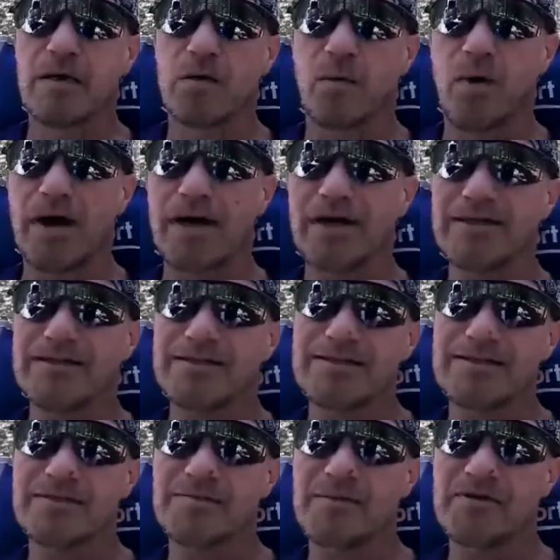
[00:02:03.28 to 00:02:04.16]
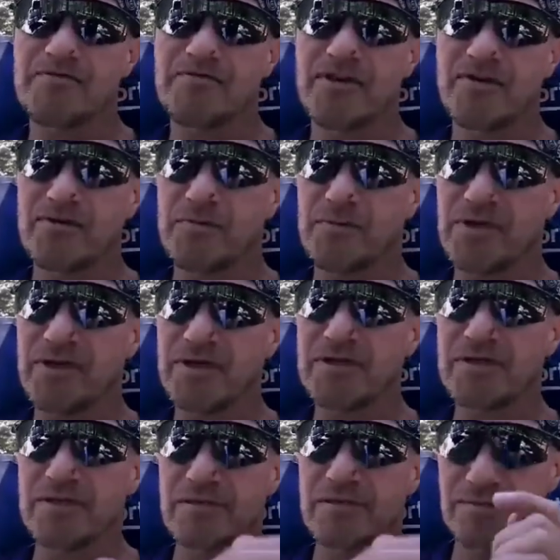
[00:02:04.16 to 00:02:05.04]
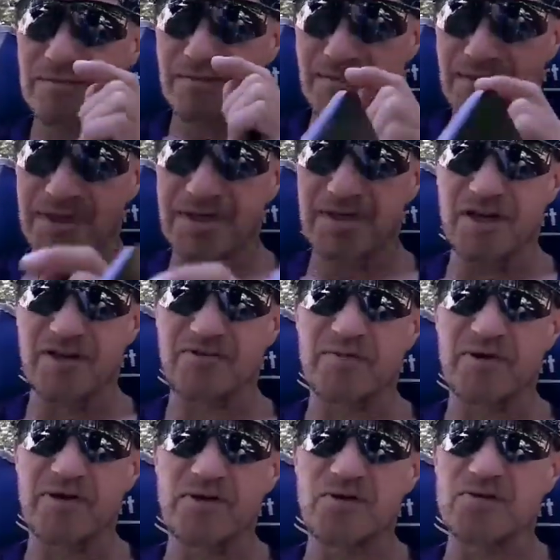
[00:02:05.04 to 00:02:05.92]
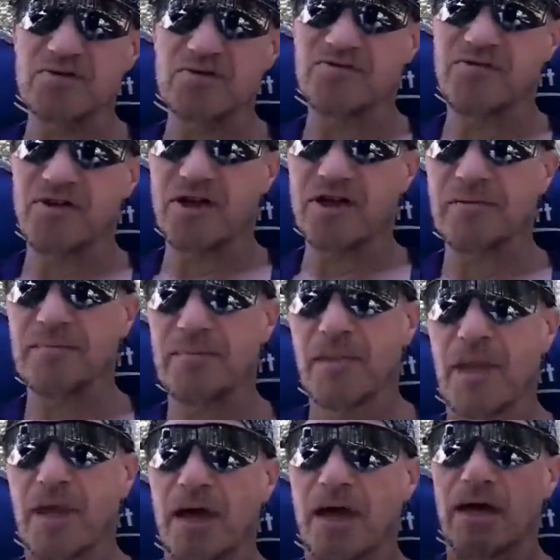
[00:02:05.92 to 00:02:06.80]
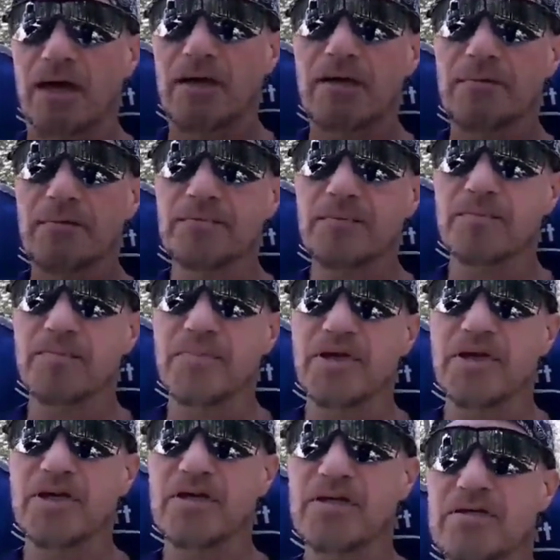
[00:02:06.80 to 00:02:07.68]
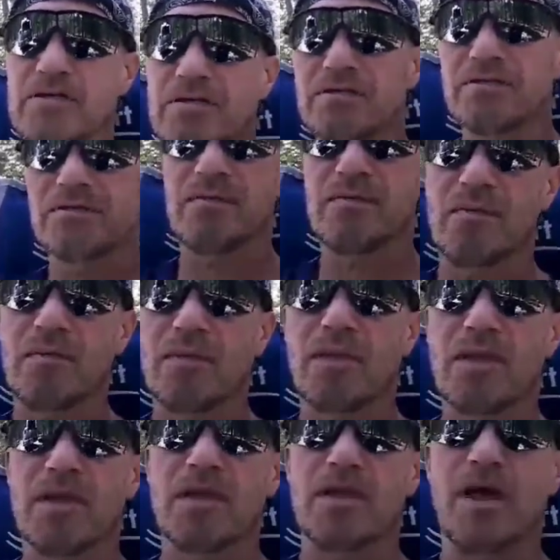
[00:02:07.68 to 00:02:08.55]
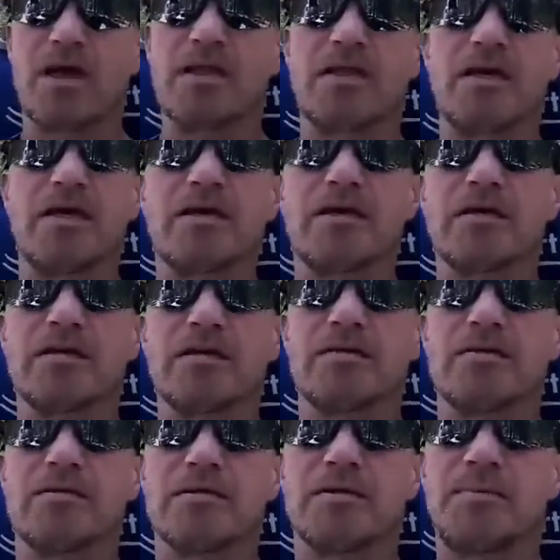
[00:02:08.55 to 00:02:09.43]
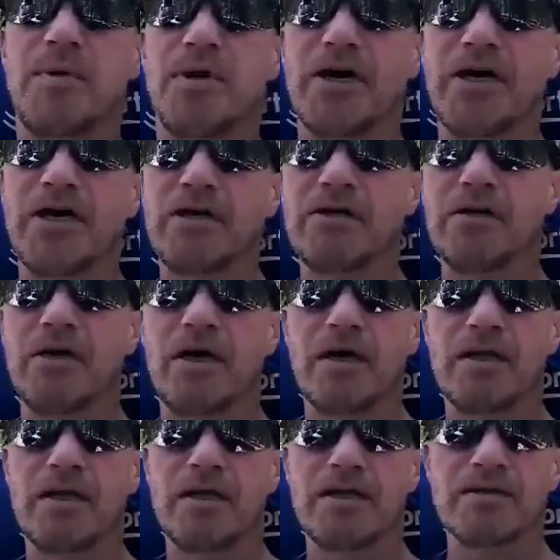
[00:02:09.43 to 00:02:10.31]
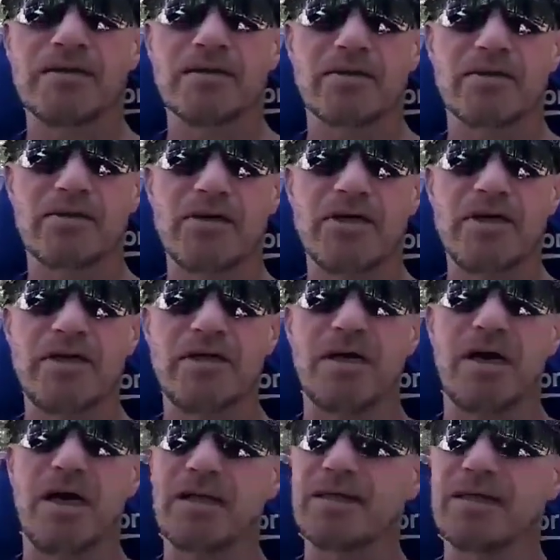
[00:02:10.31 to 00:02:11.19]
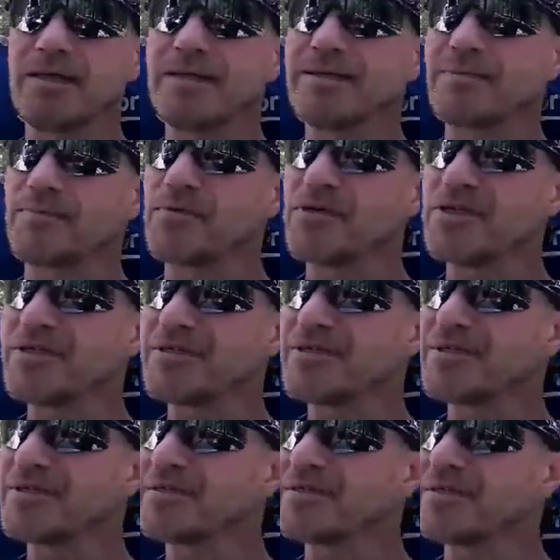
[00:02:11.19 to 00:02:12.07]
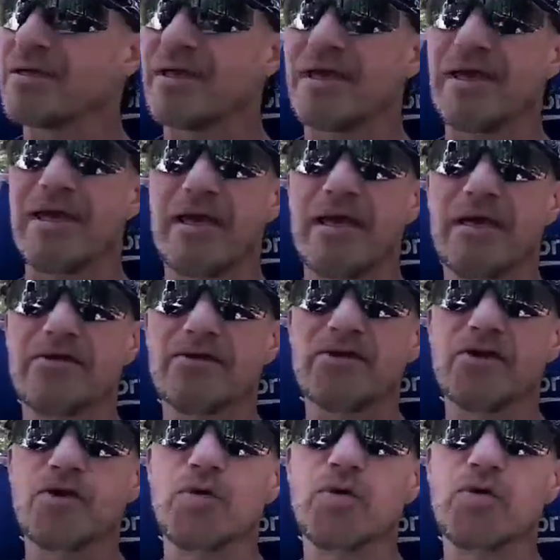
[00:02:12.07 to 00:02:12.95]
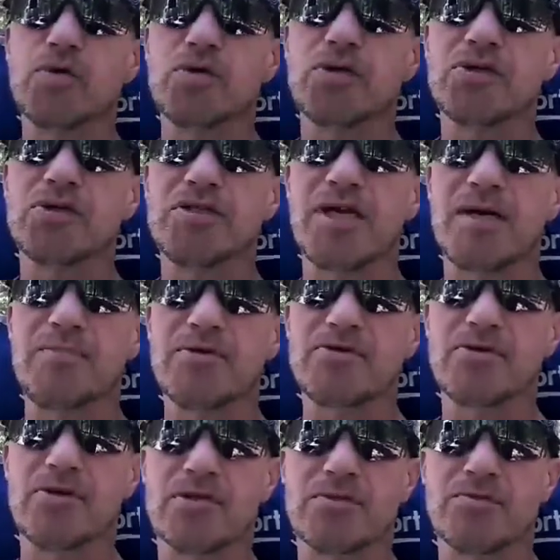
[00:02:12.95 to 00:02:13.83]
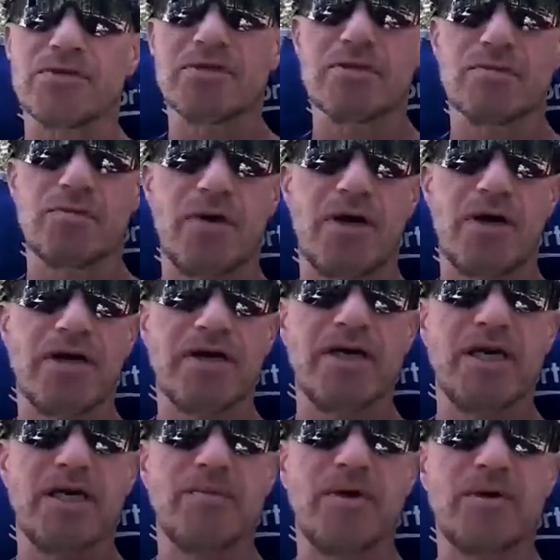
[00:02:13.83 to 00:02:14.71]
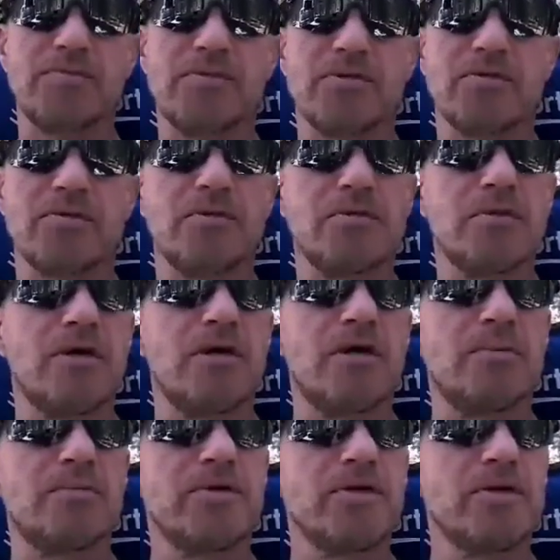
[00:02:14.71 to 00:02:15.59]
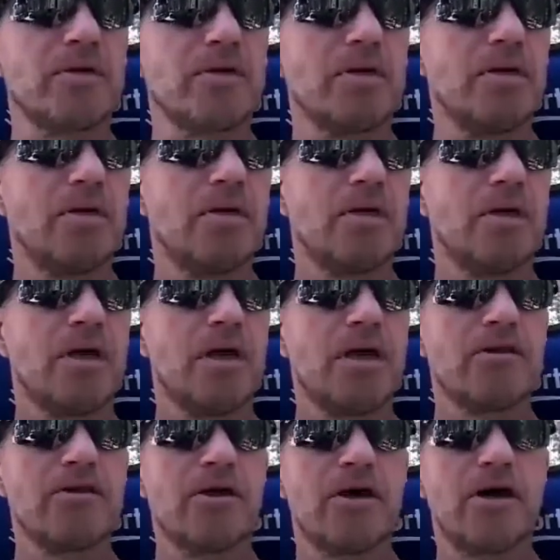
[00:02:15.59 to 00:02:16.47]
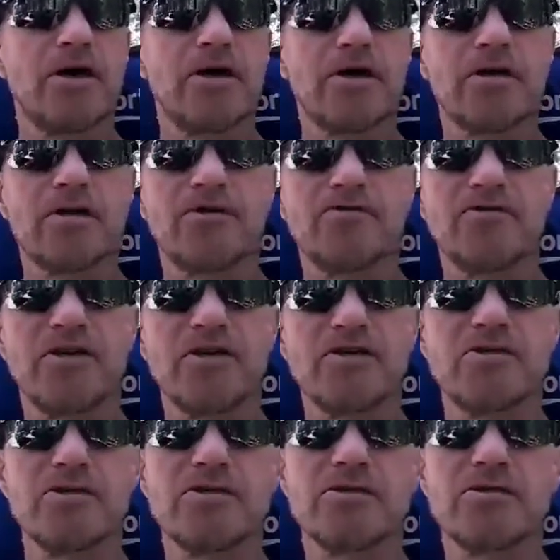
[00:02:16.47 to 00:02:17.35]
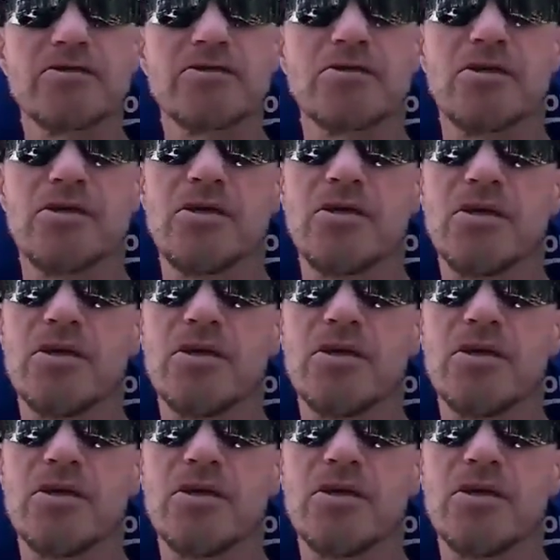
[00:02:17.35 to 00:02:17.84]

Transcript: Why is this my favorite place? Get off my nose, fly. Because I like the pine, I like the green, I like the breezes, and the cooler temperatures, which is why I came up here in the higher elevations,